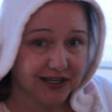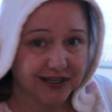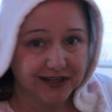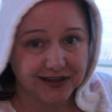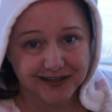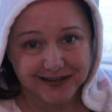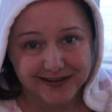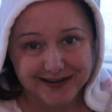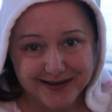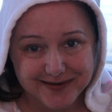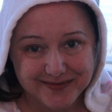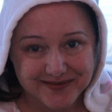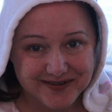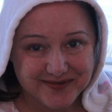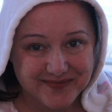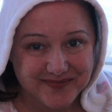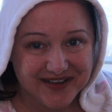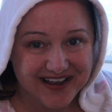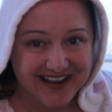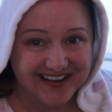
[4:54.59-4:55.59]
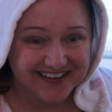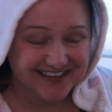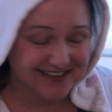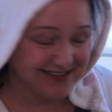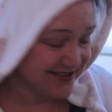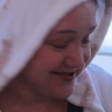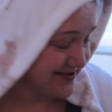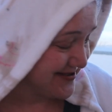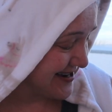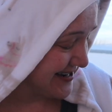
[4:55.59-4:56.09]
and then come on back
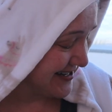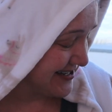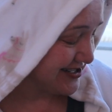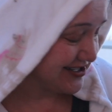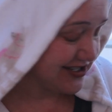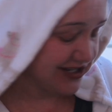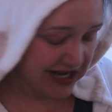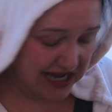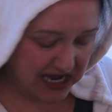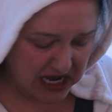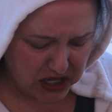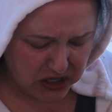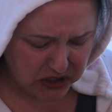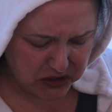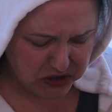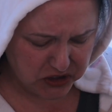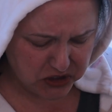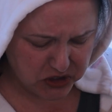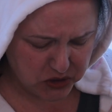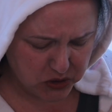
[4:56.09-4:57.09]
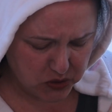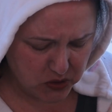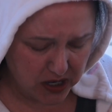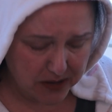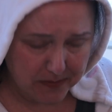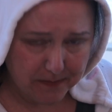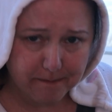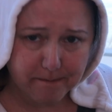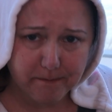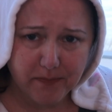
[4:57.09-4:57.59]
so I can tell you
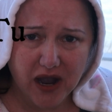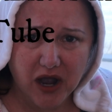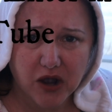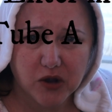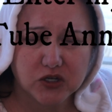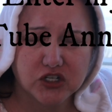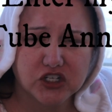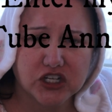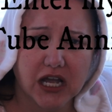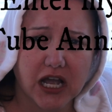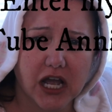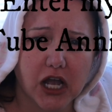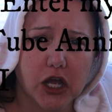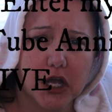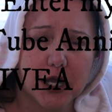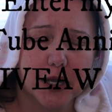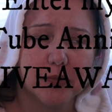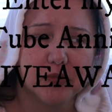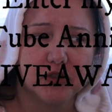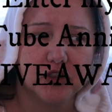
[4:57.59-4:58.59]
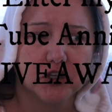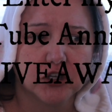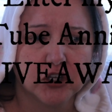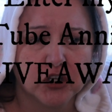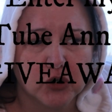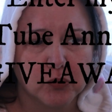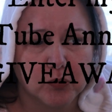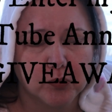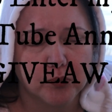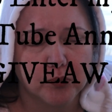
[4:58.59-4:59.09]
about the